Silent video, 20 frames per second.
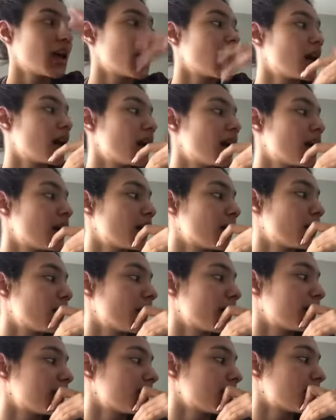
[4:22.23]
I
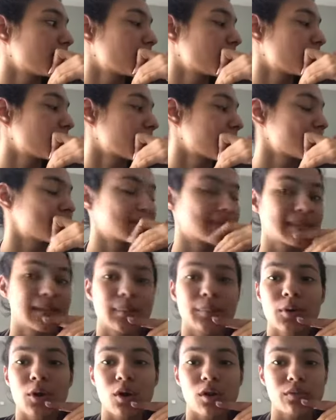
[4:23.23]
think I'm gonna get some
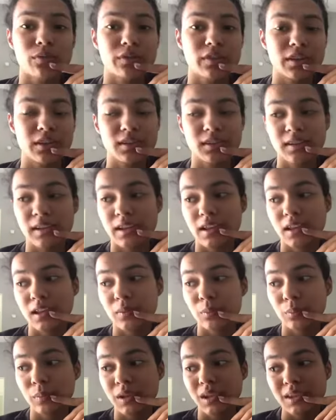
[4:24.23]
coffee intake in
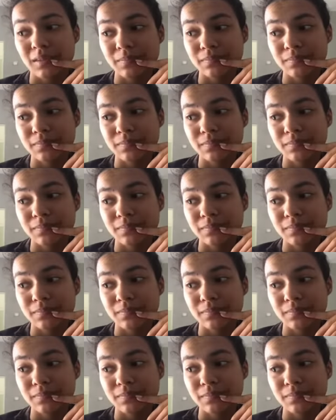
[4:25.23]
me